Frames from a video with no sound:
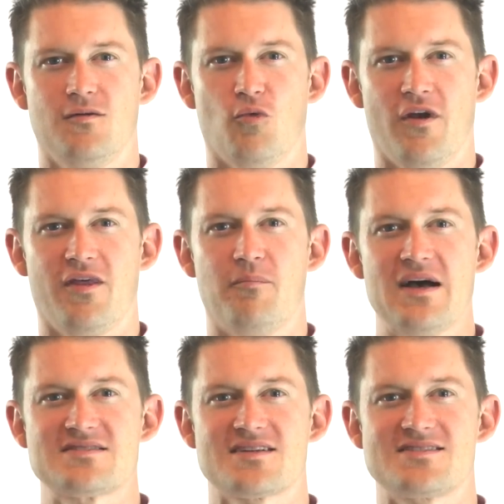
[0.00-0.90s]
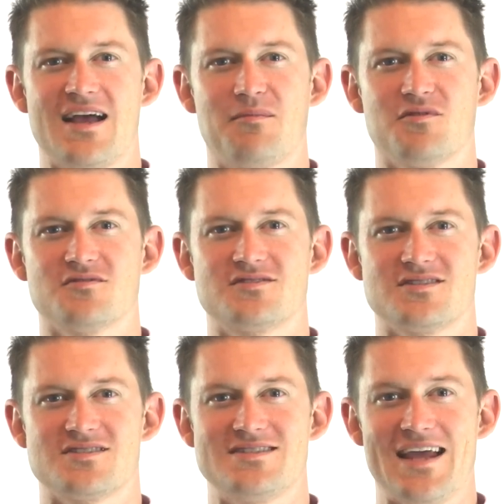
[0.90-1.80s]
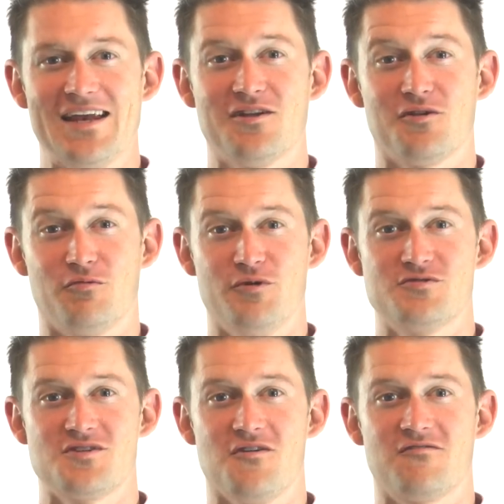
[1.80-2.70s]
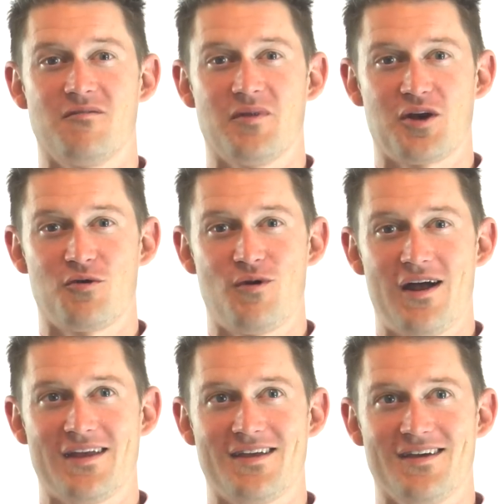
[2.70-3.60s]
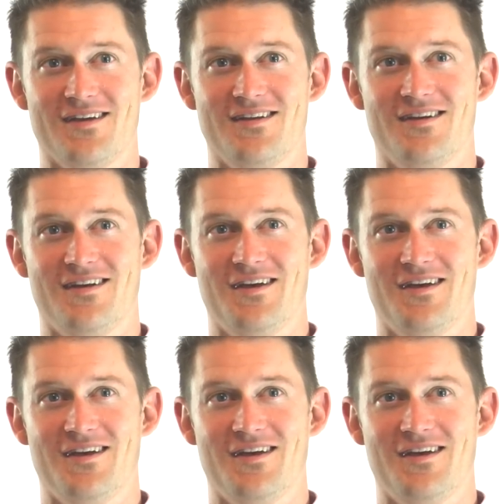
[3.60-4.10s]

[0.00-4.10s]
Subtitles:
One of the best examples is Daniel LaRusso from The Karate Kid,